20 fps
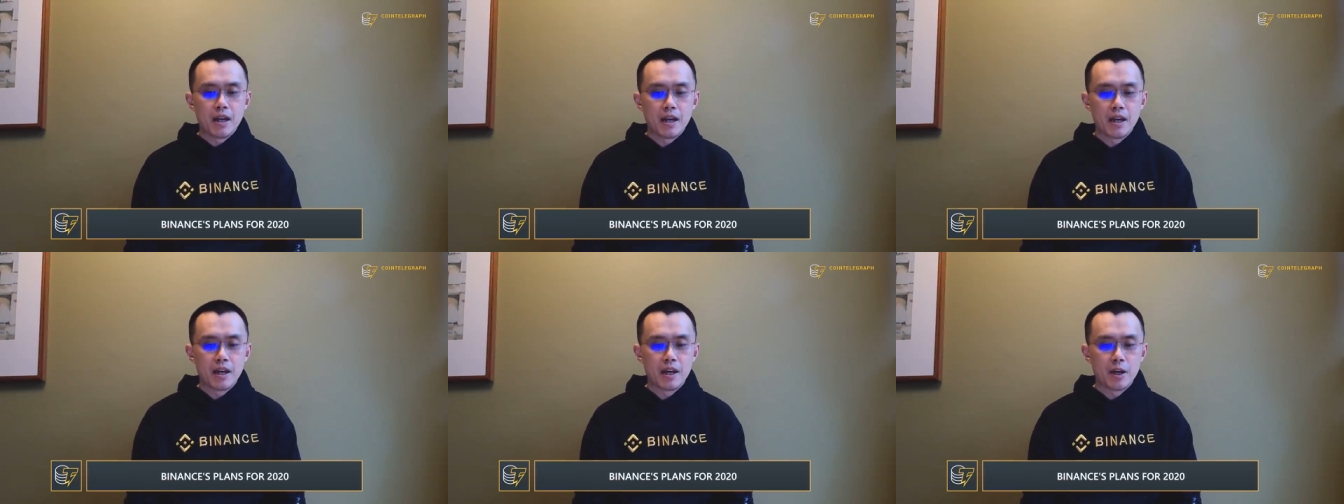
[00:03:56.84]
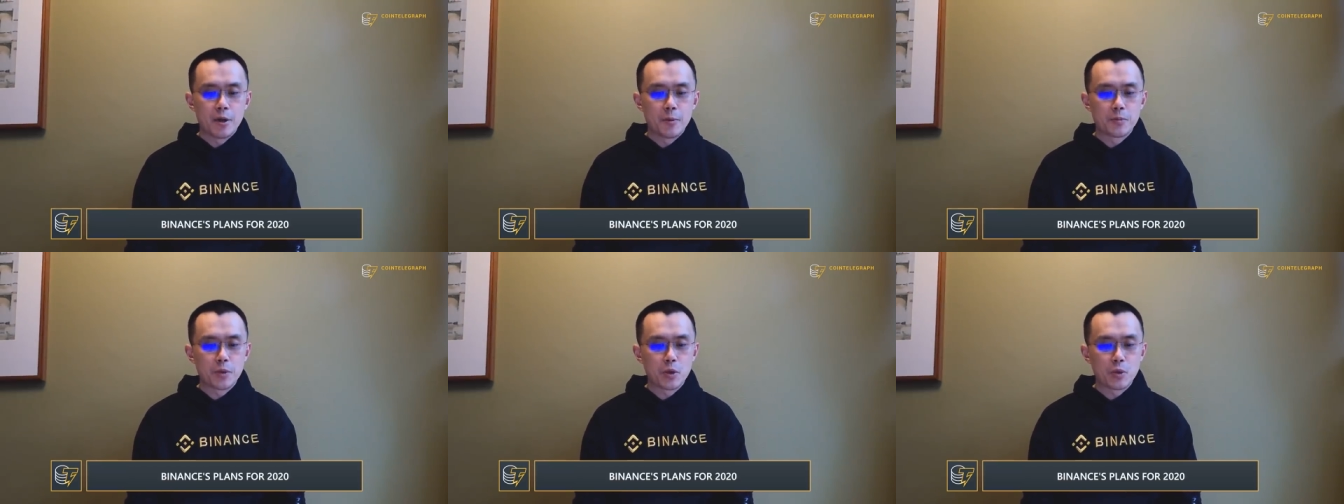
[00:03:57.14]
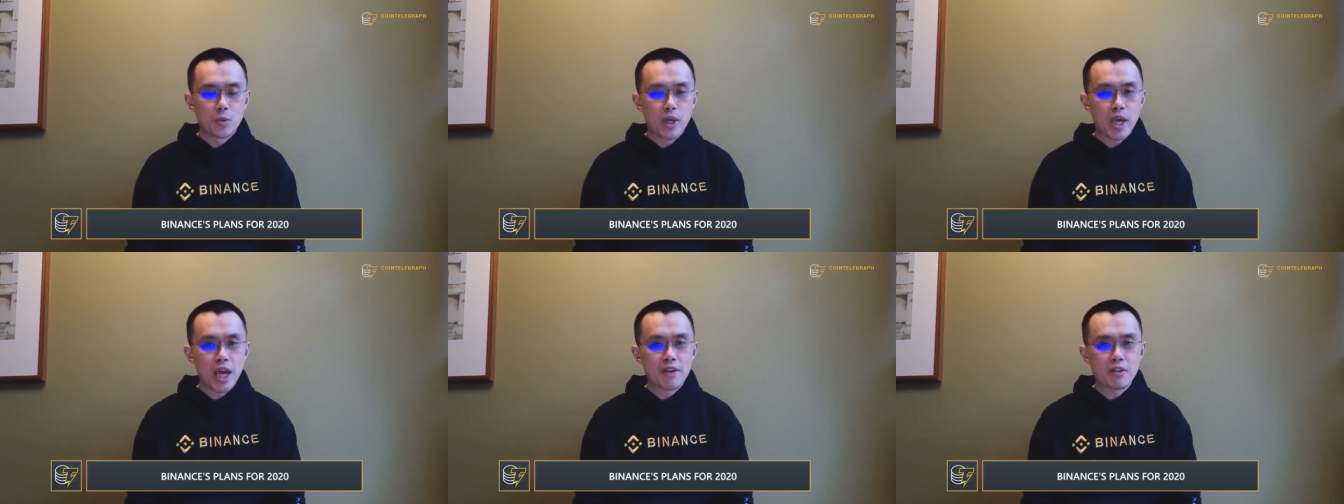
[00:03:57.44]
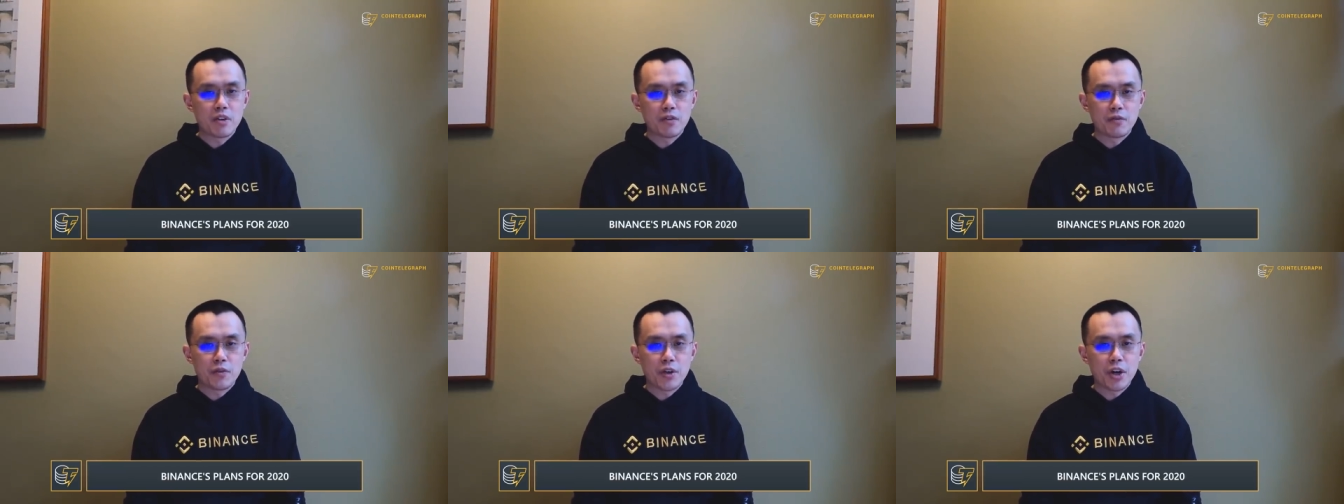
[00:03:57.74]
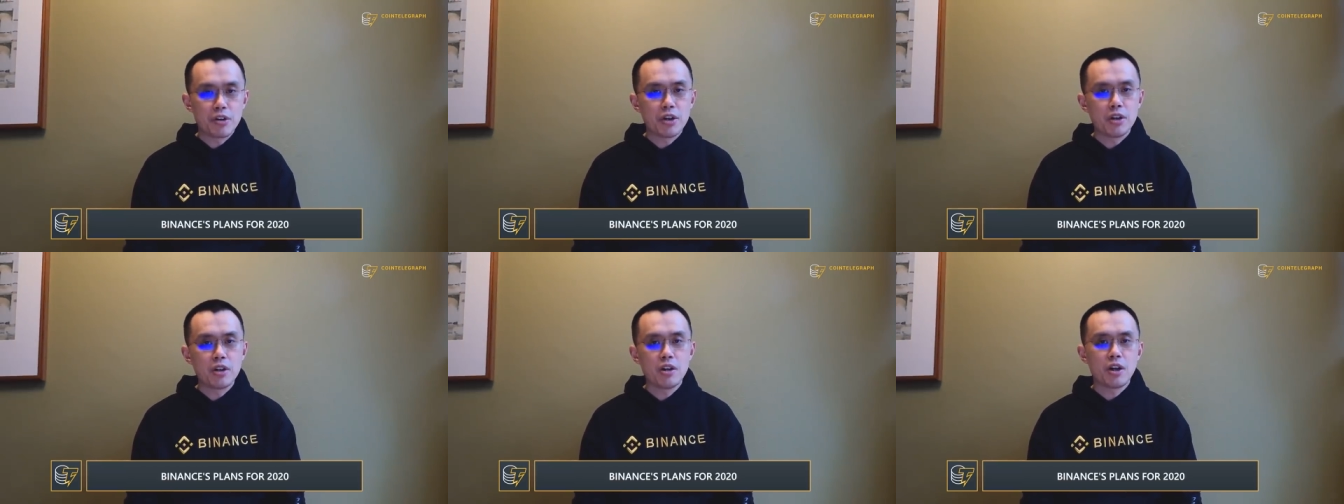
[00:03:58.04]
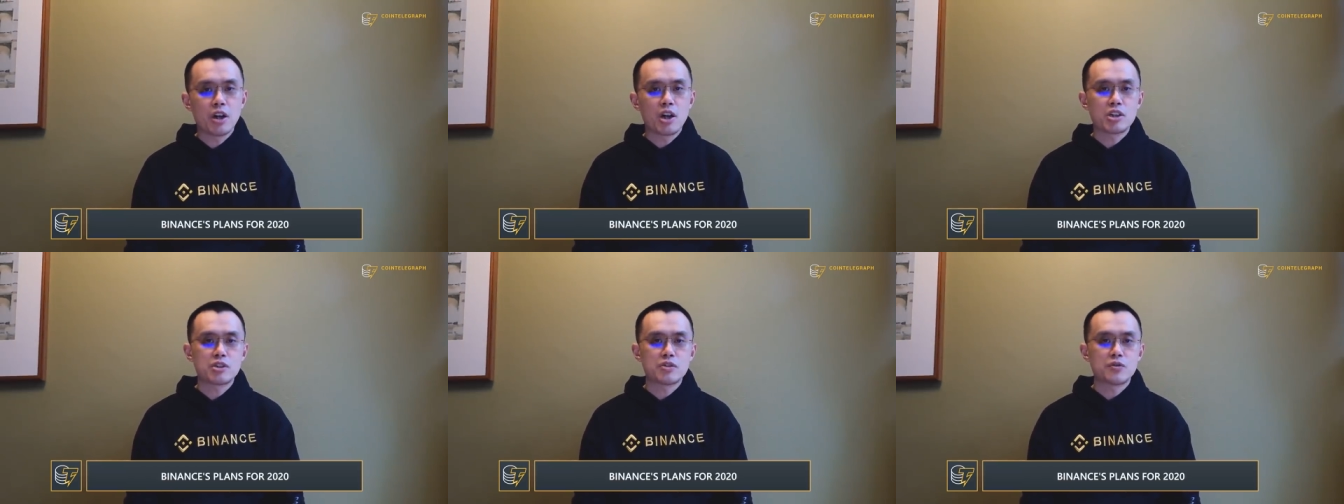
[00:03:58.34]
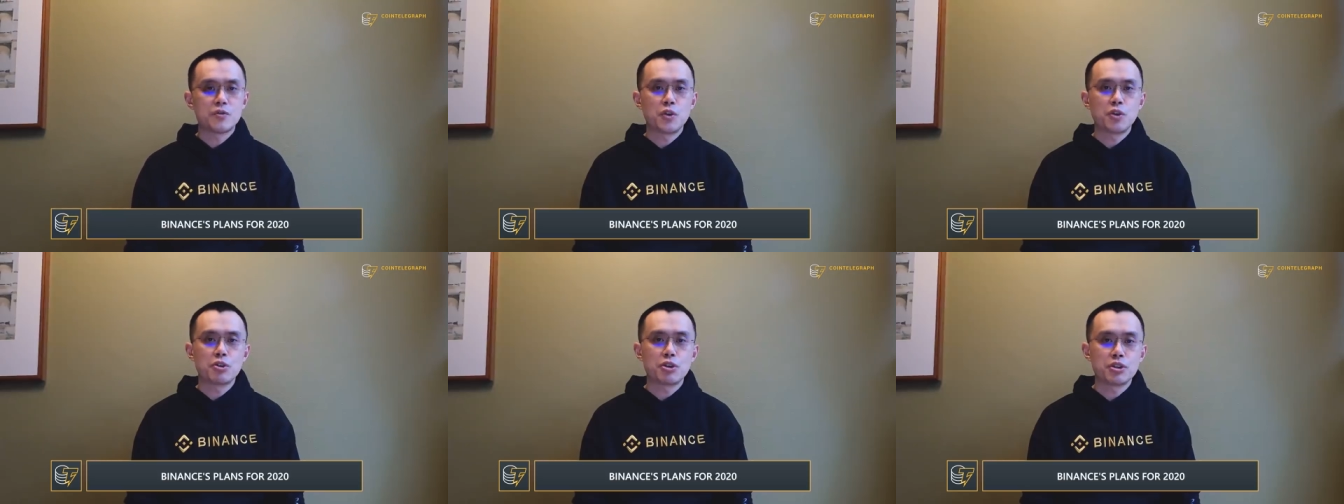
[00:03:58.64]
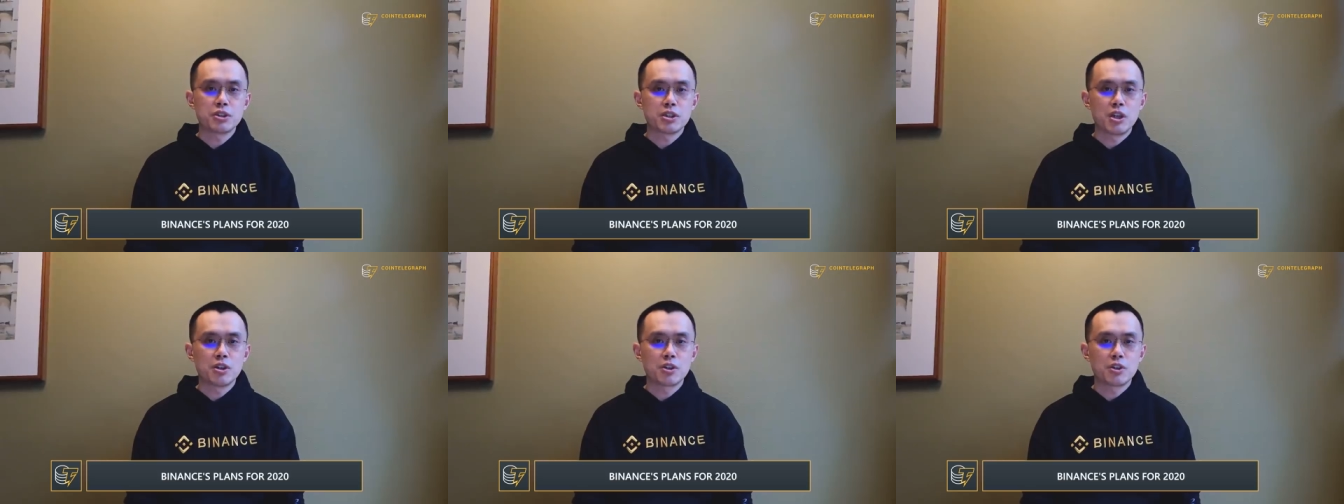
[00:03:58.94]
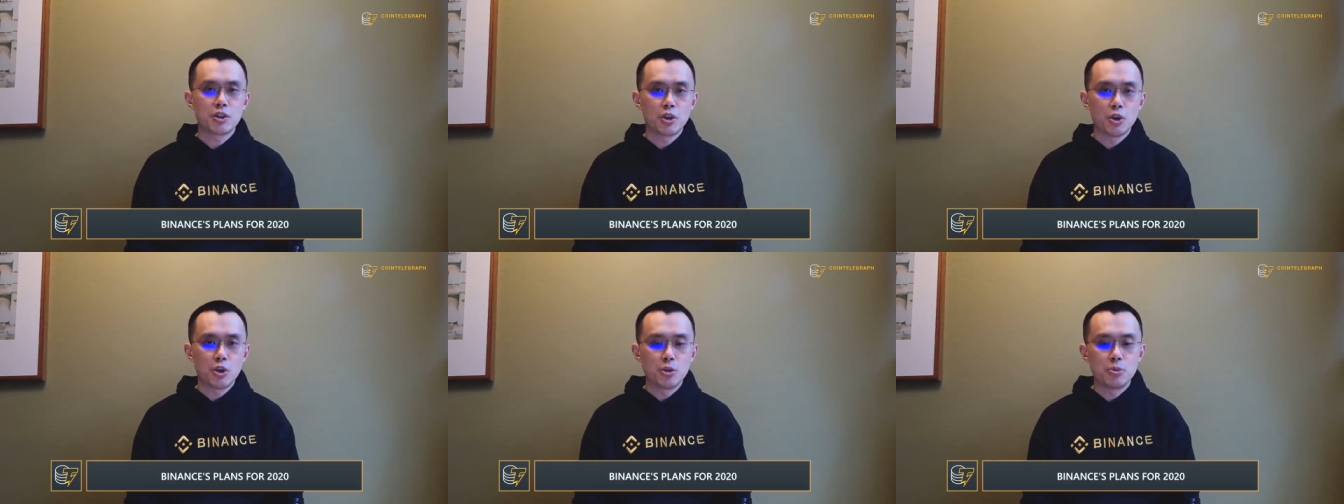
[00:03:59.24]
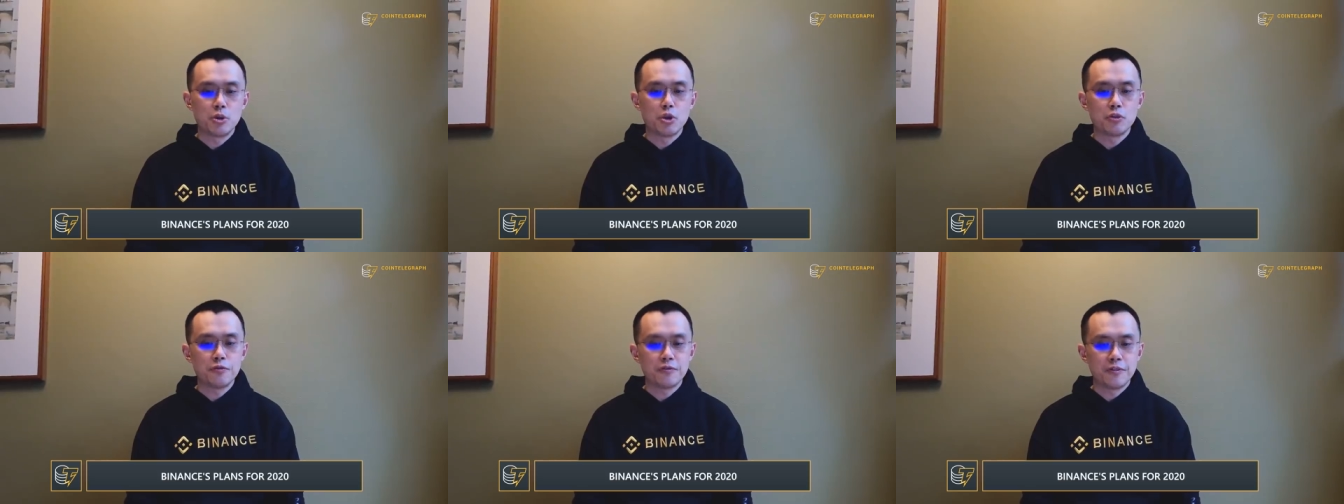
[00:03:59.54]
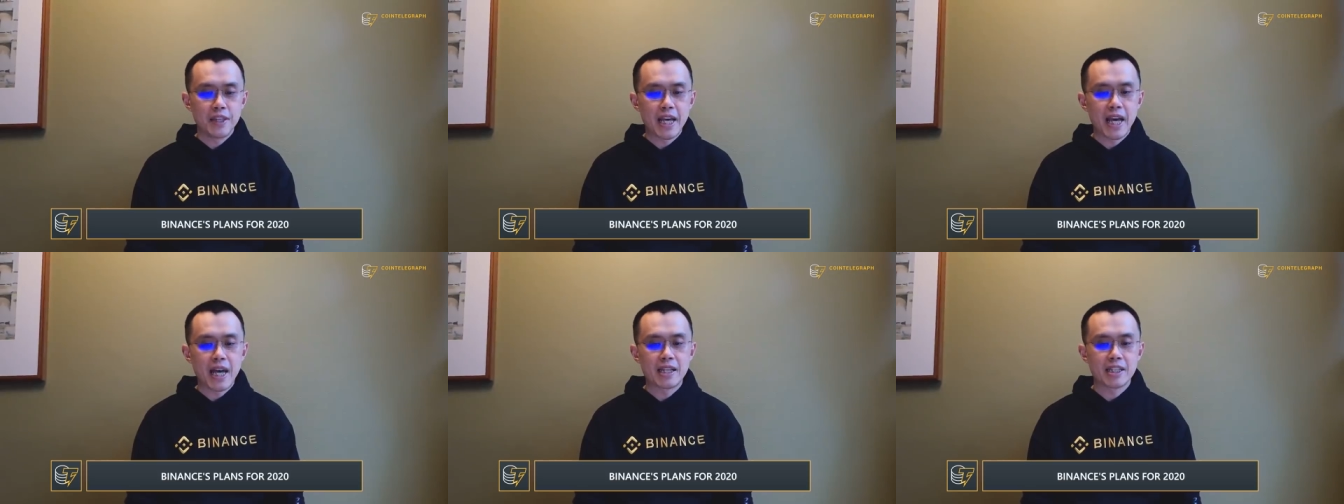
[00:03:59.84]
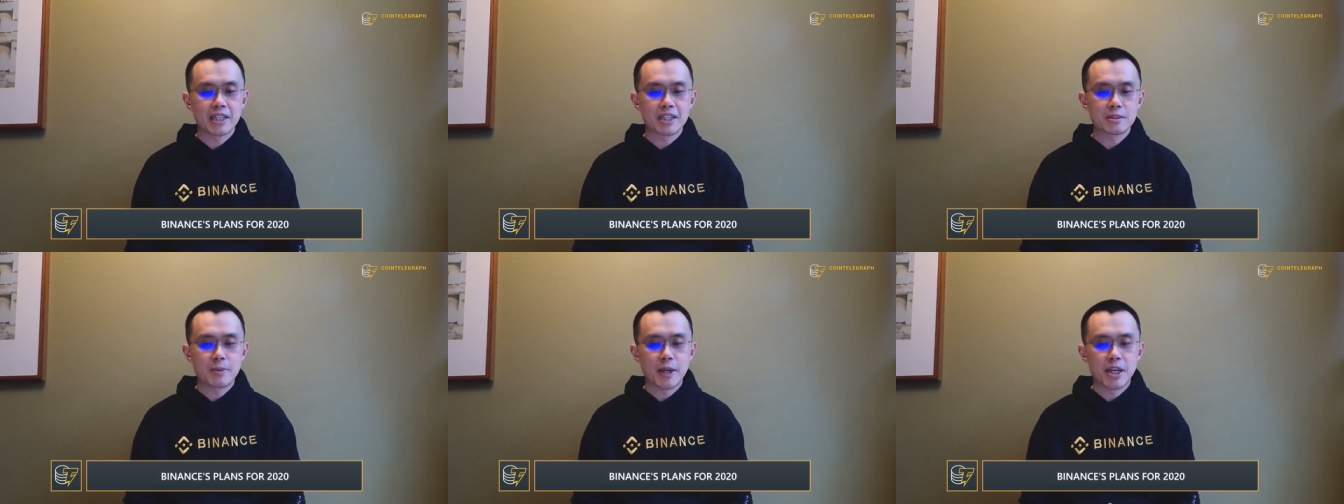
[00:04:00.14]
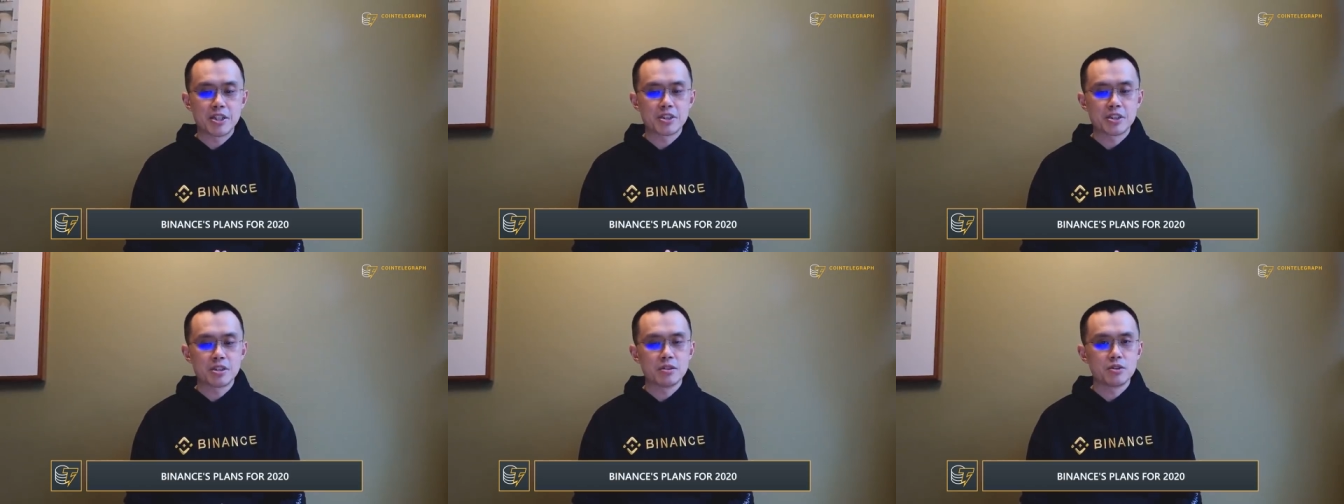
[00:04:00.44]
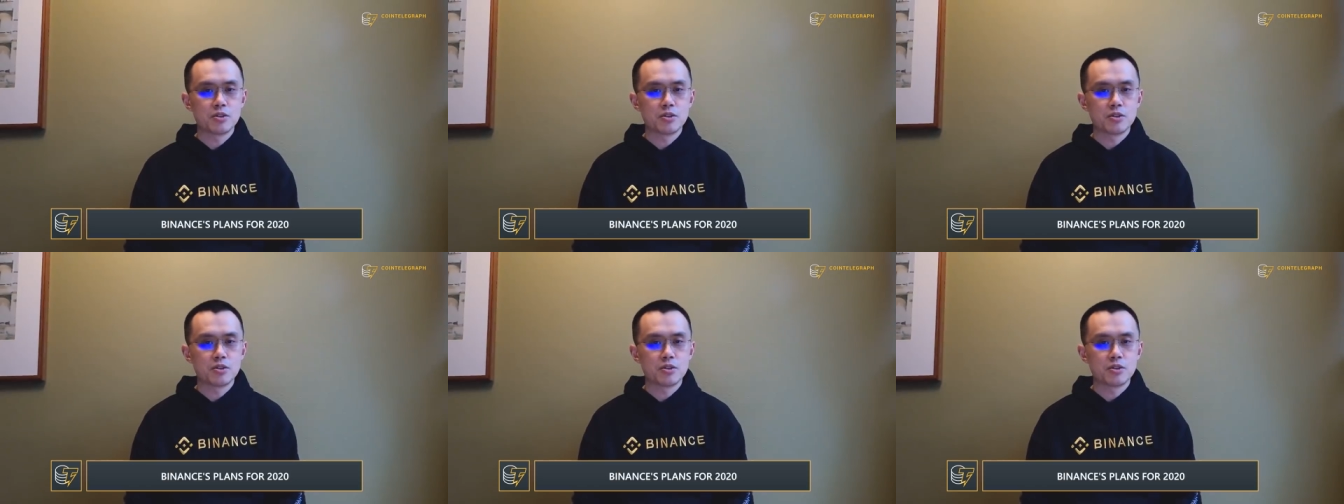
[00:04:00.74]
um, we have a very large focus on global fiat expansion,